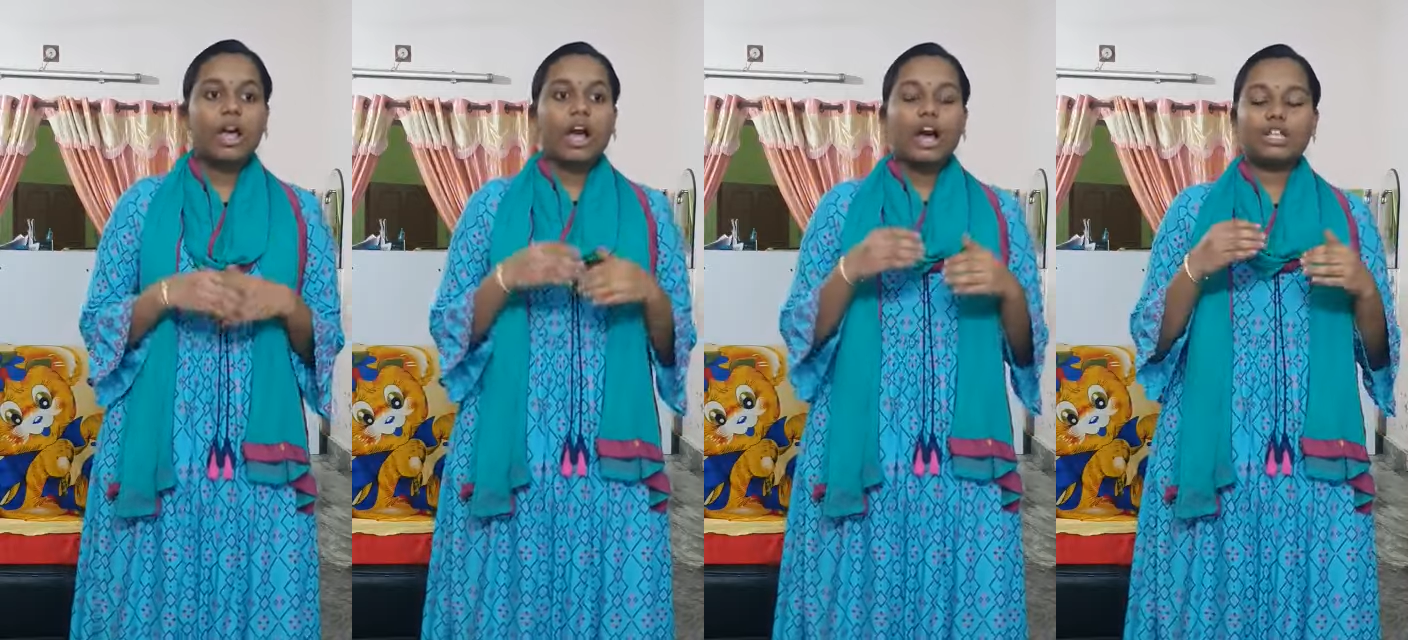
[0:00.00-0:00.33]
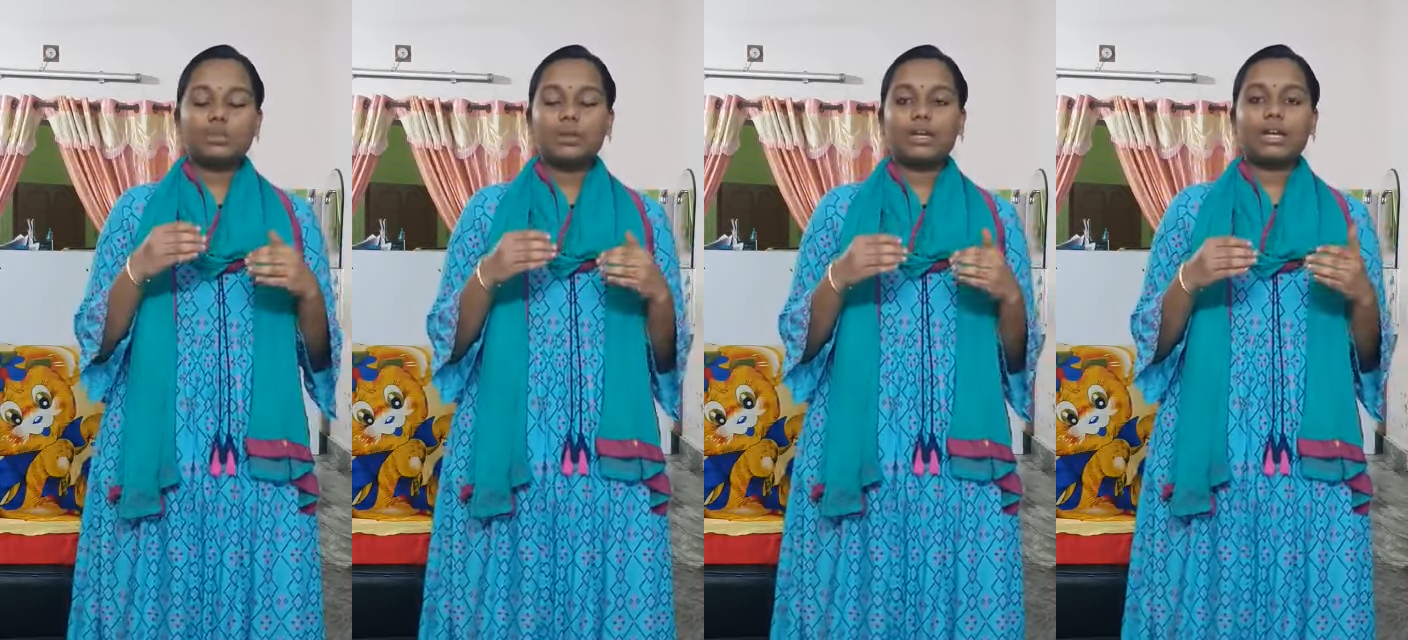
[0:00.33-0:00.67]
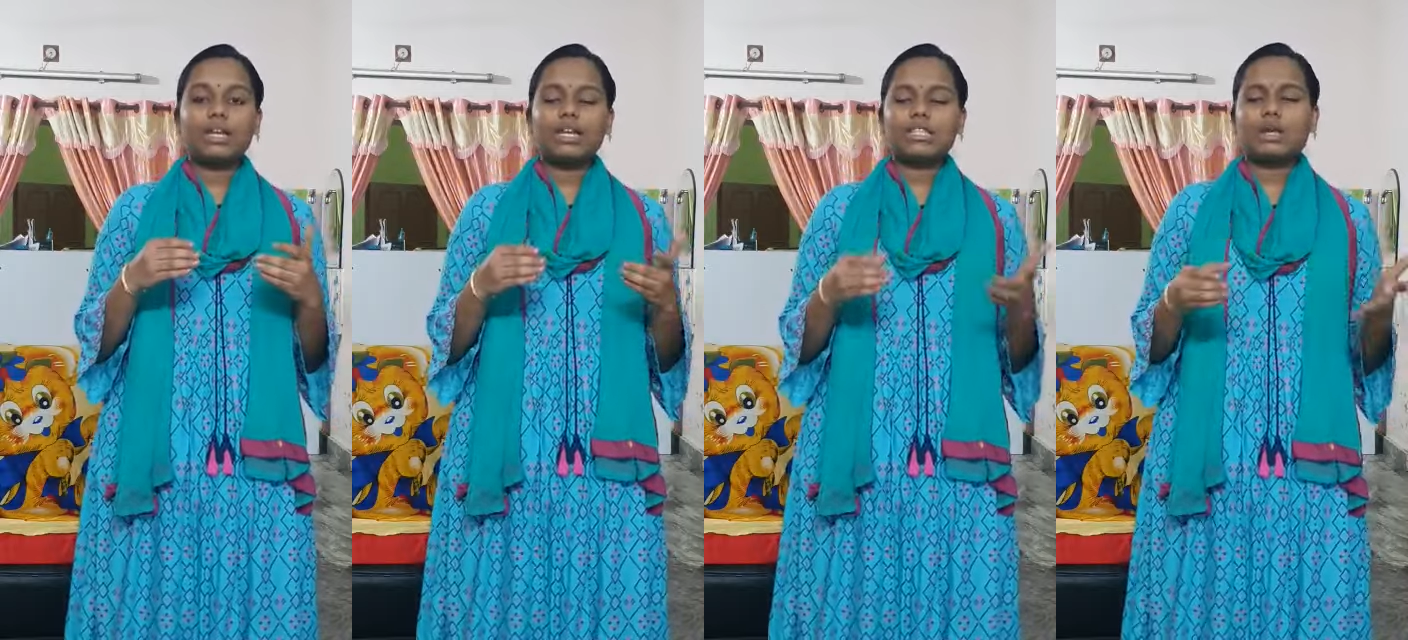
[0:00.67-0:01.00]

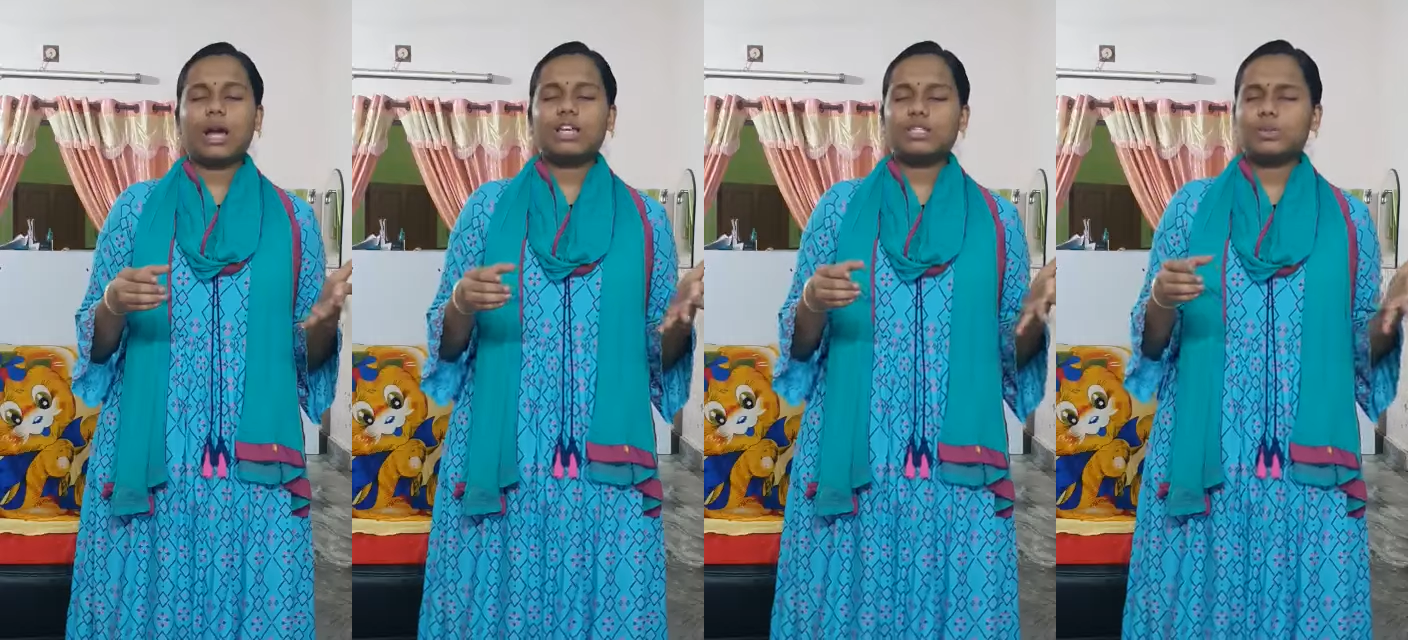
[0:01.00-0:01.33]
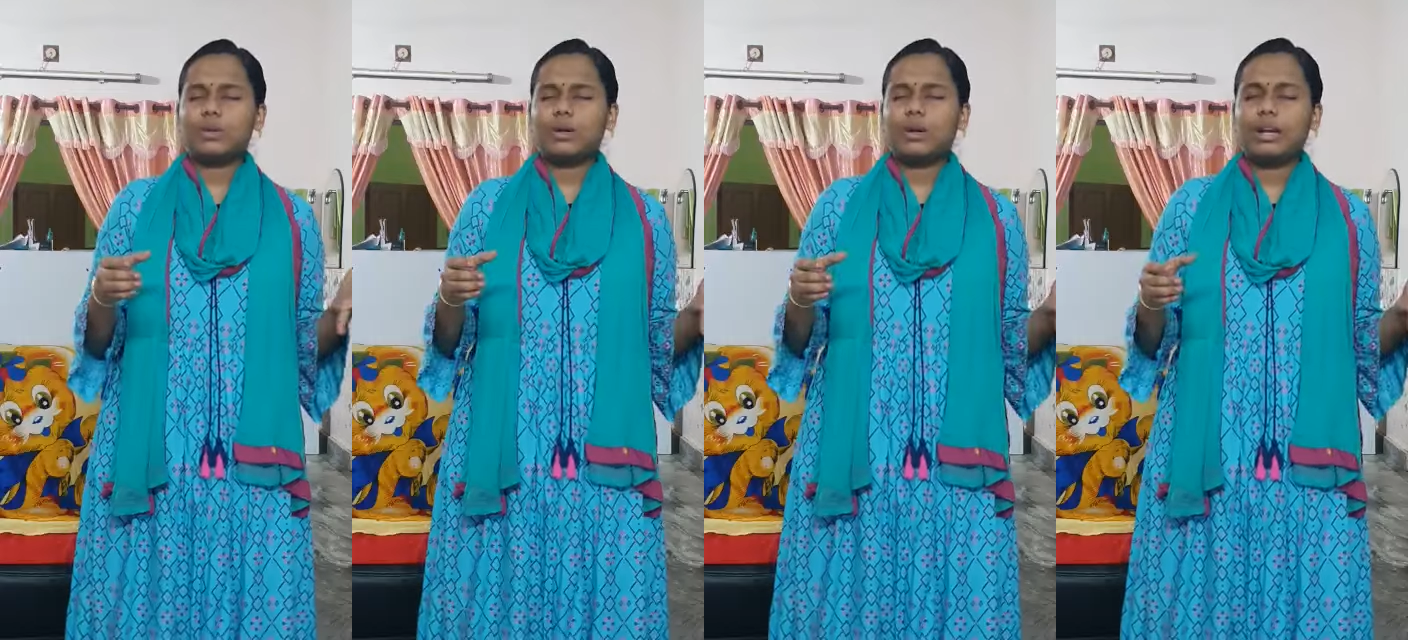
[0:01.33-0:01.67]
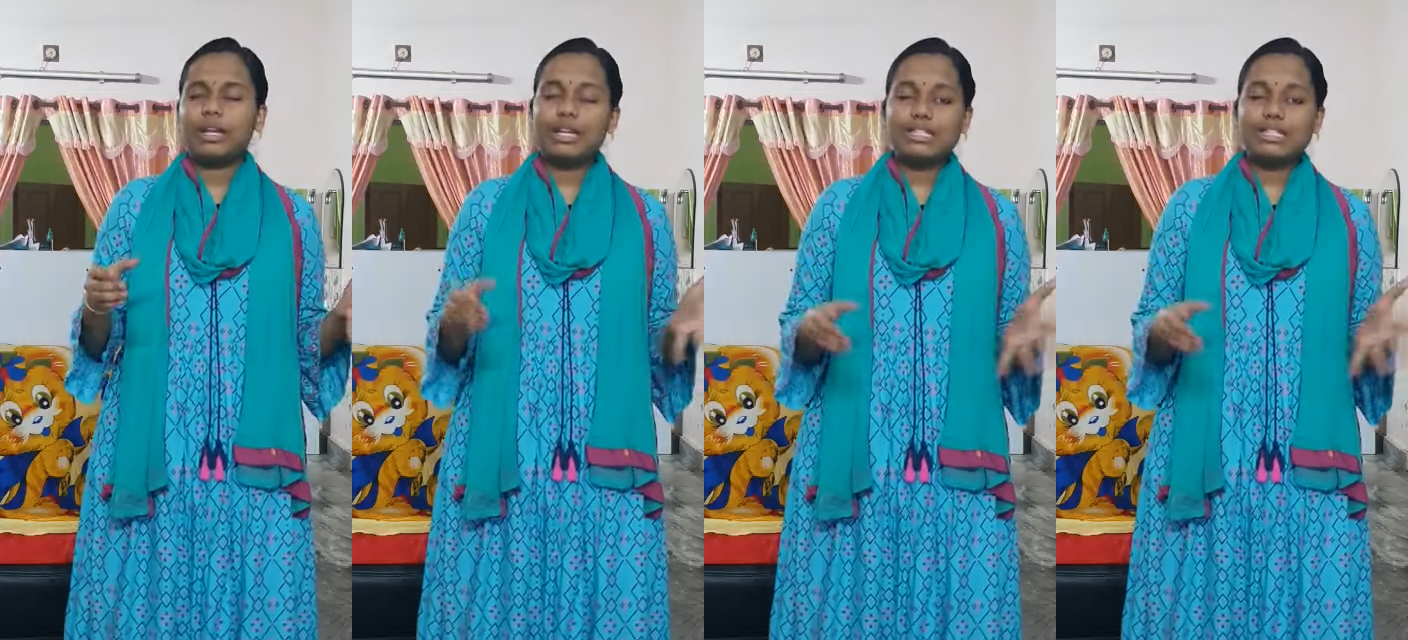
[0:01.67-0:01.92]
It